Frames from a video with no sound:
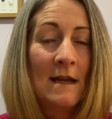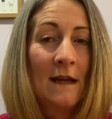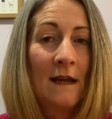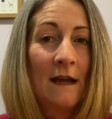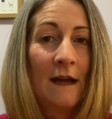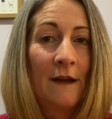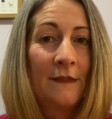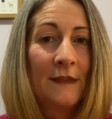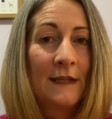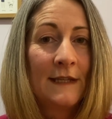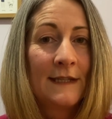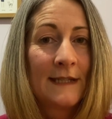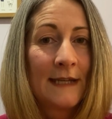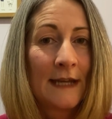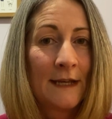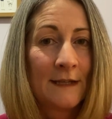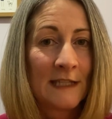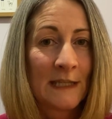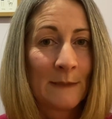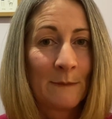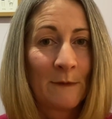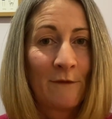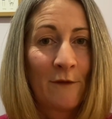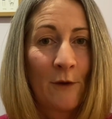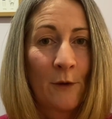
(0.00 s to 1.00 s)
and this tends
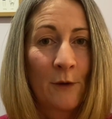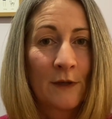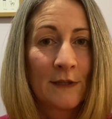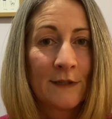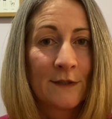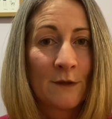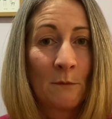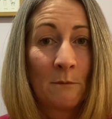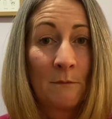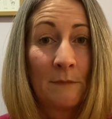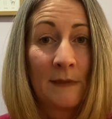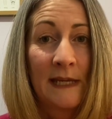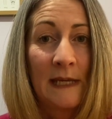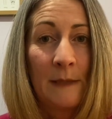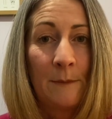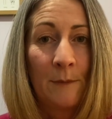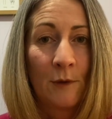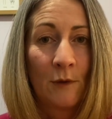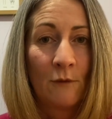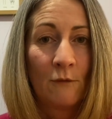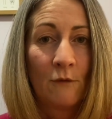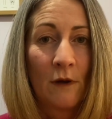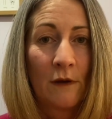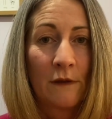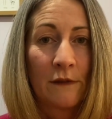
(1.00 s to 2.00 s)
to be focused on
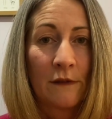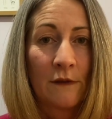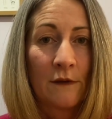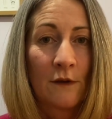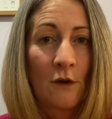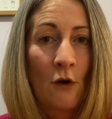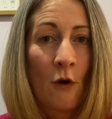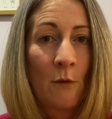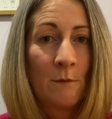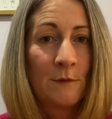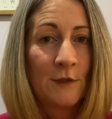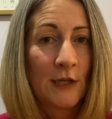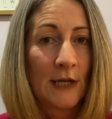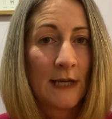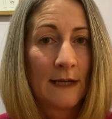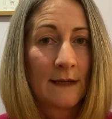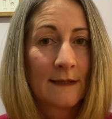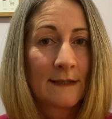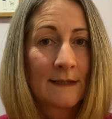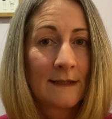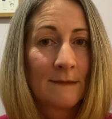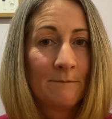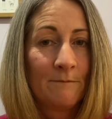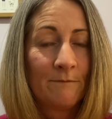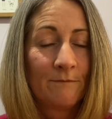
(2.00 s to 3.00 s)
people rather than
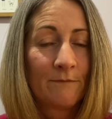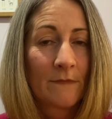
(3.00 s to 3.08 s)
objects.